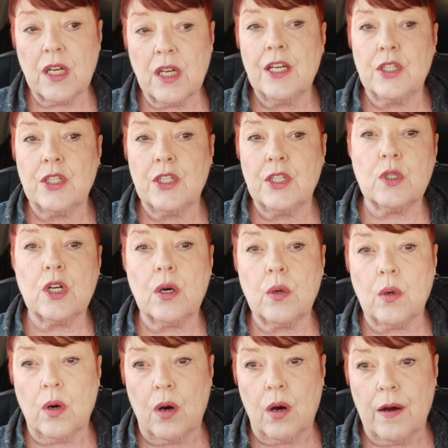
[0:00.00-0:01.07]
you go
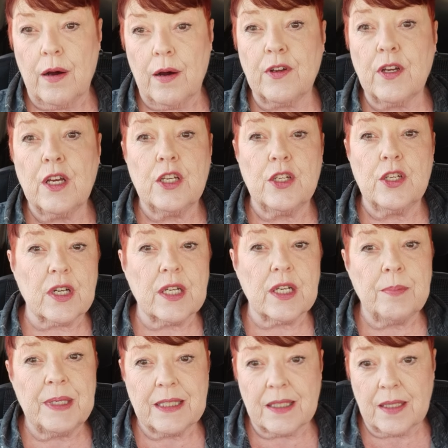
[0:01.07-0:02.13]
off, you're going to
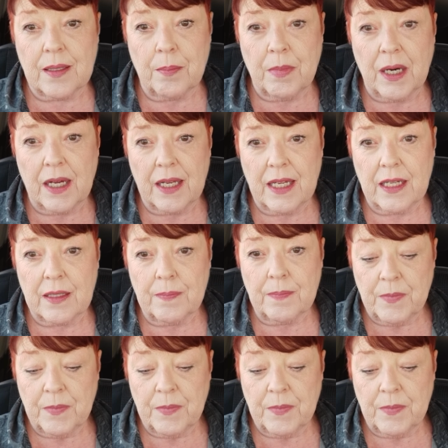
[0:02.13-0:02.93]
meet somebody,